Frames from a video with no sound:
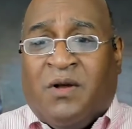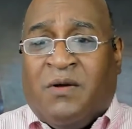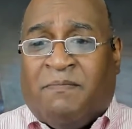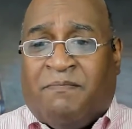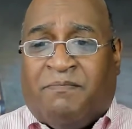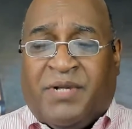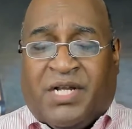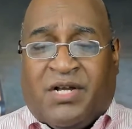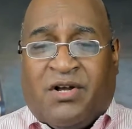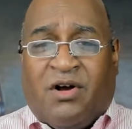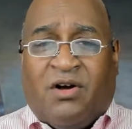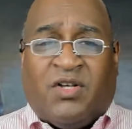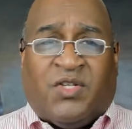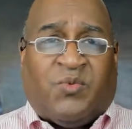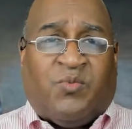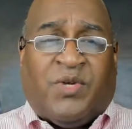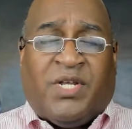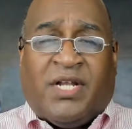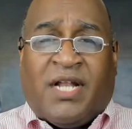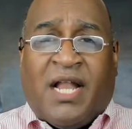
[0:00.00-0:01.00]

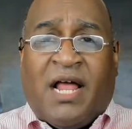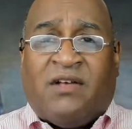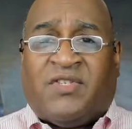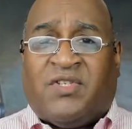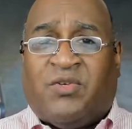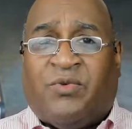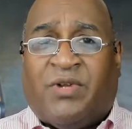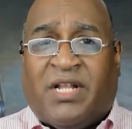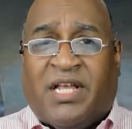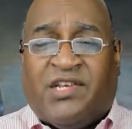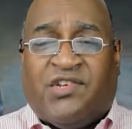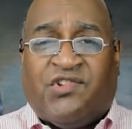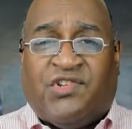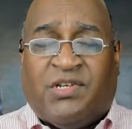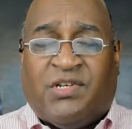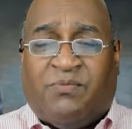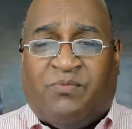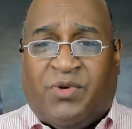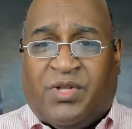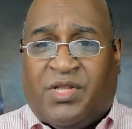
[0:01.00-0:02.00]
because we announced a
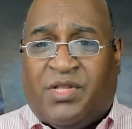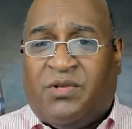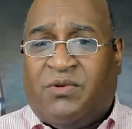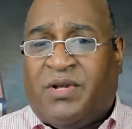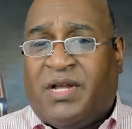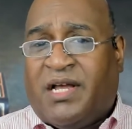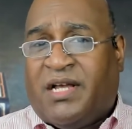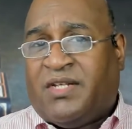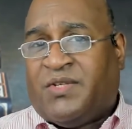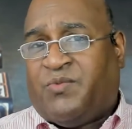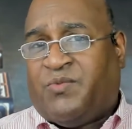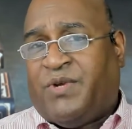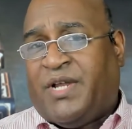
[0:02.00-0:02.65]
relationship with you guys,